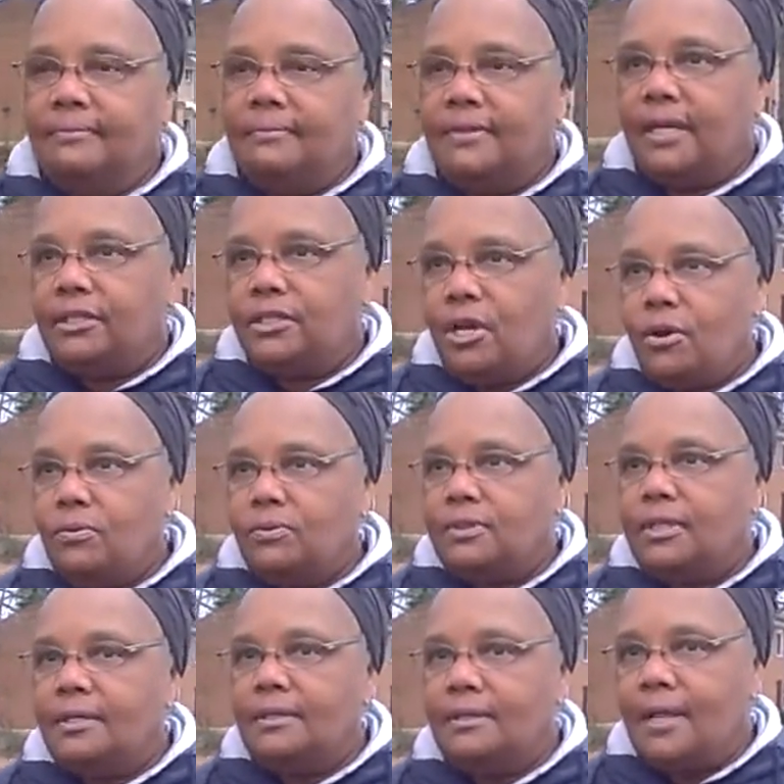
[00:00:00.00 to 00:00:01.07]
They don't
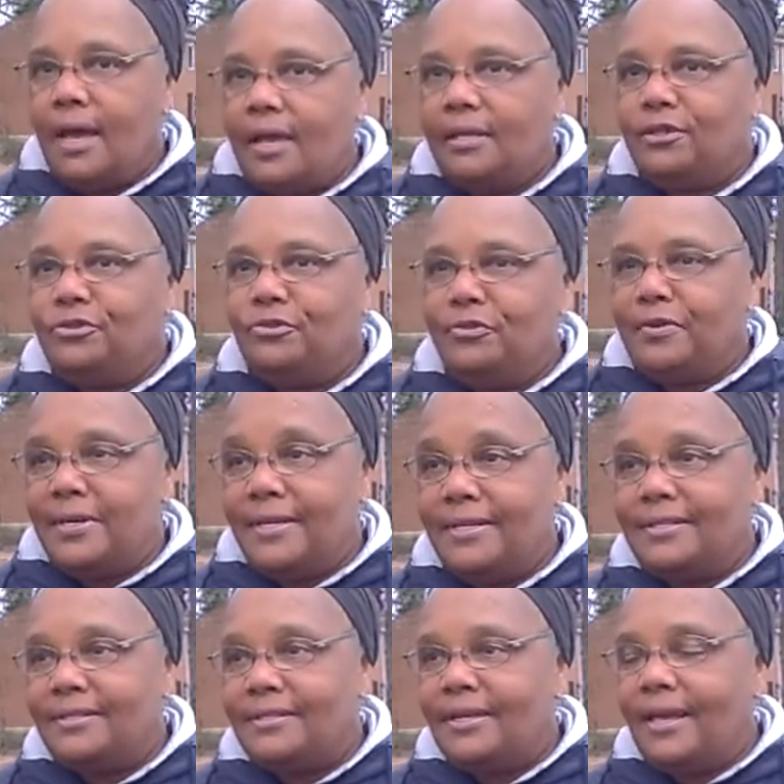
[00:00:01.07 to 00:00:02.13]
like
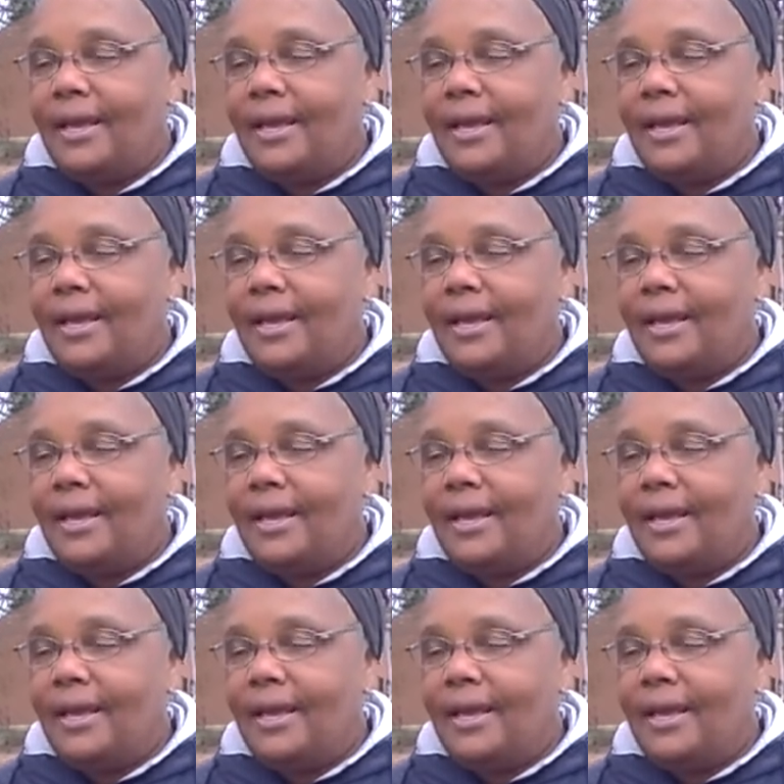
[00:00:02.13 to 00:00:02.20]
trees,